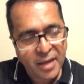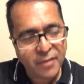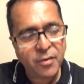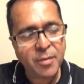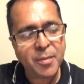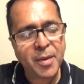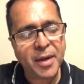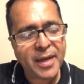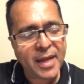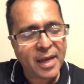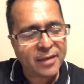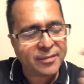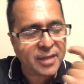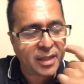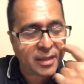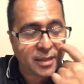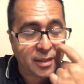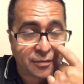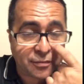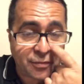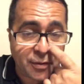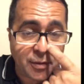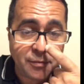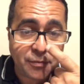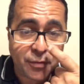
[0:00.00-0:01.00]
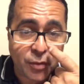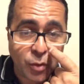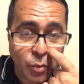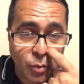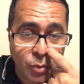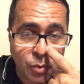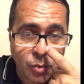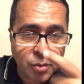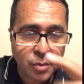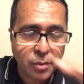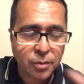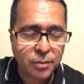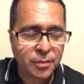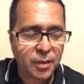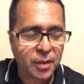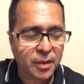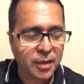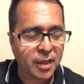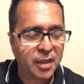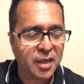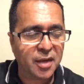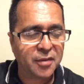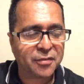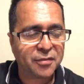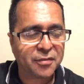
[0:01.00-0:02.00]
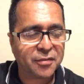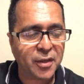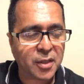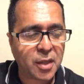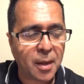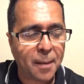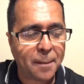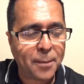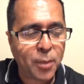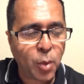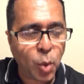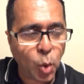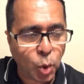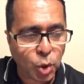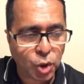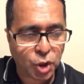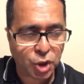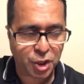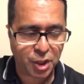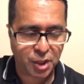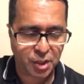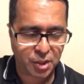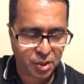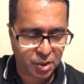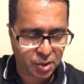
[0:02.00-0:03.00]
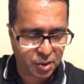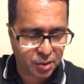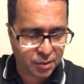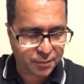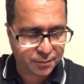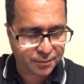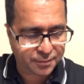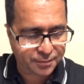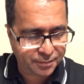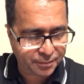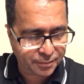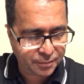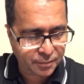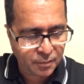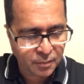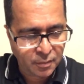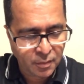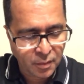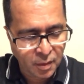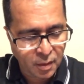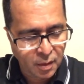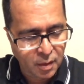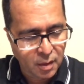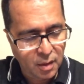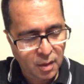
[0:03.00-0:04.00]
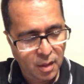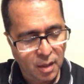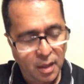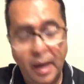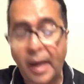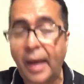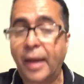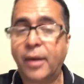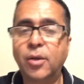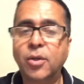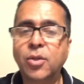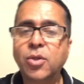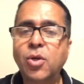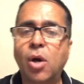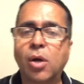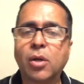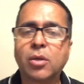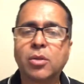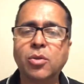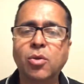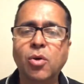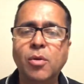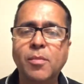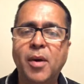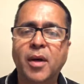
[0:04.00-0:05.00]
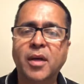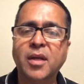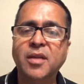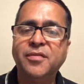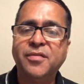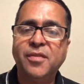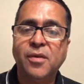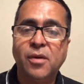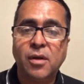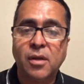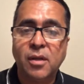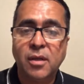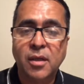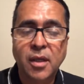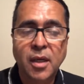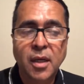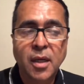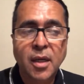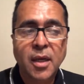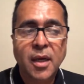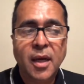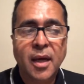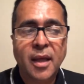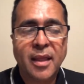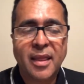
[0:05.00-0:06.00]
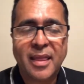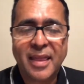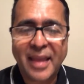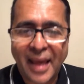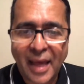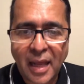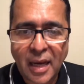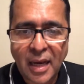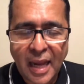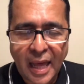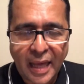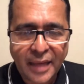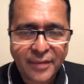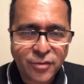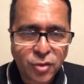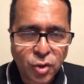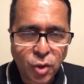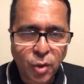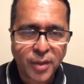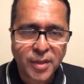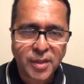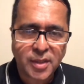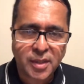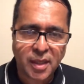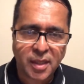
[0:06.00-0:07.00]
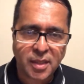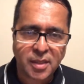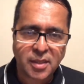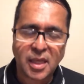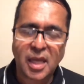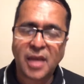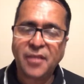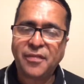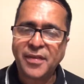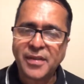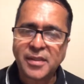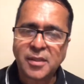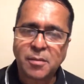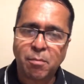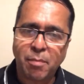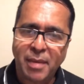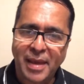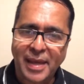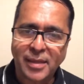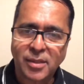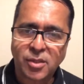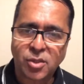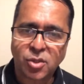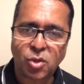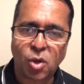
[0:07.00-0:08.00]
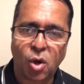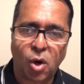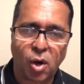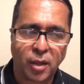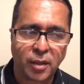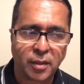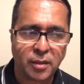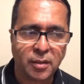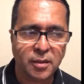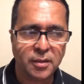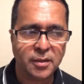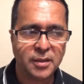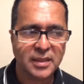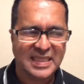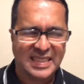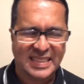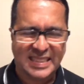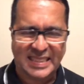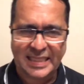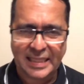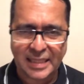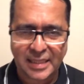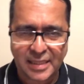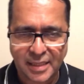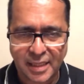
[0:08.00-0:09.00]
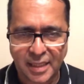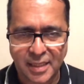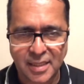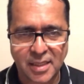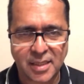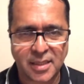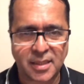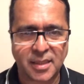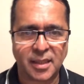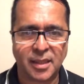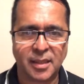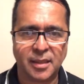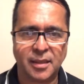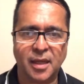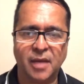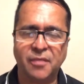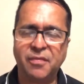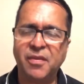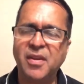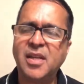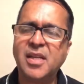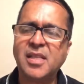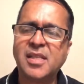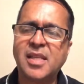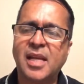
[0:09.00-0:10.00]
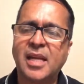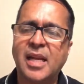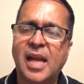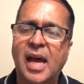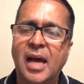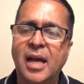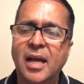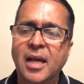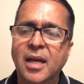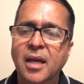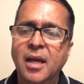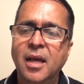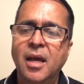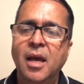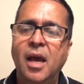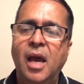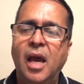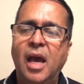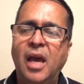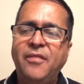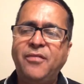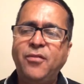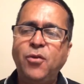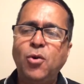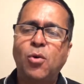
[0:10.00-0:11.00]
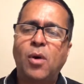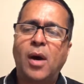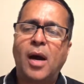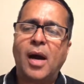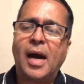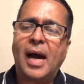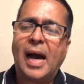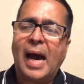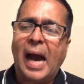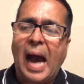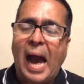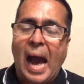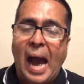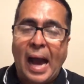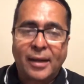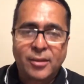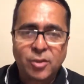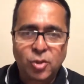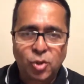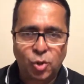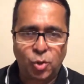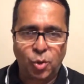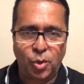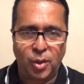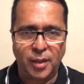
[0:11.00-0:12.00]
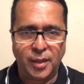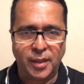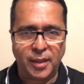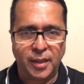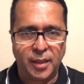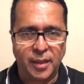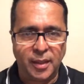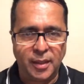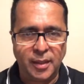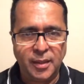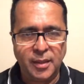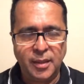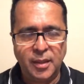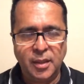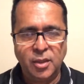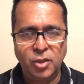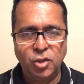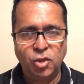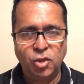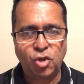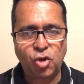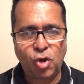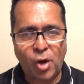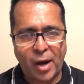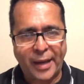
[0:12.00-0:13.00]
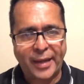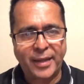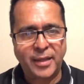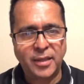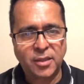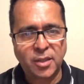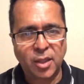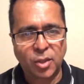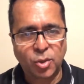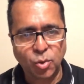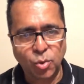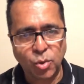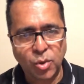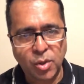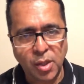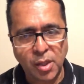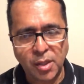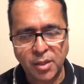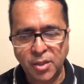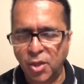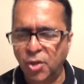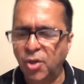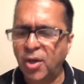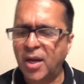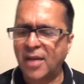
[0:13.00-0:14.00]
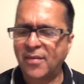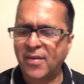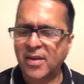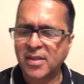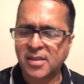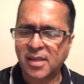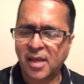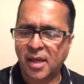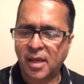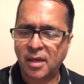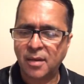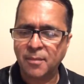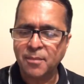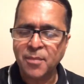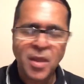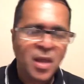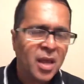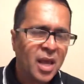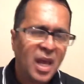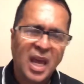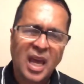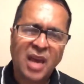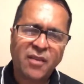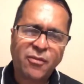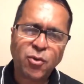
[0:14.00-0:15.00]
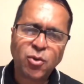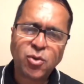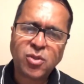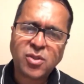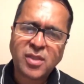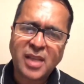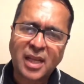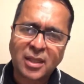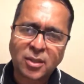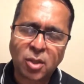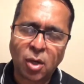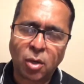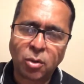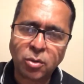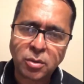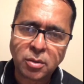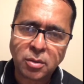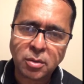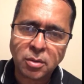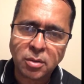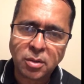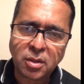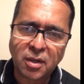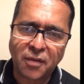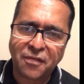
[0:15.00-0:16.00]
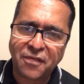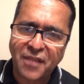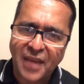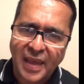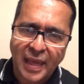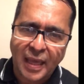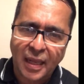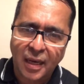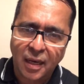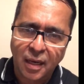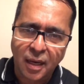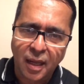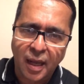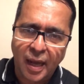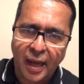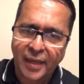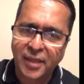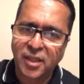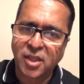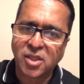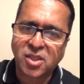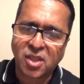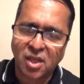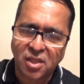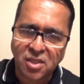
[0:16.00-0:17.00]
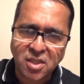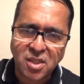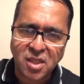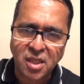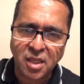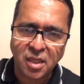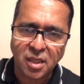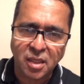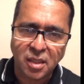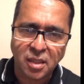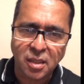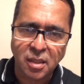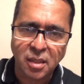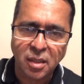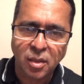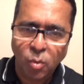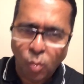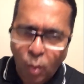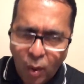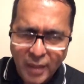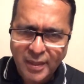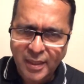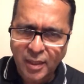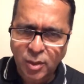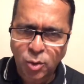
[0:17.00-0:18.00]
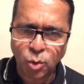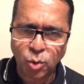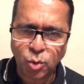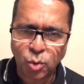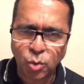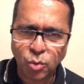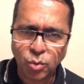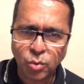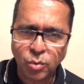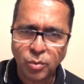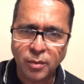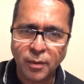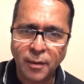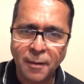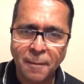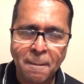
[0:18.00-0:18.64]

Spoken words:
And everybody have their different views and the different approaches. And I don't knock nobody for their life choices if it's based on decency. If you are actually trying to do good, you know they were saying, if you set out to fail and you succeed, what did you do?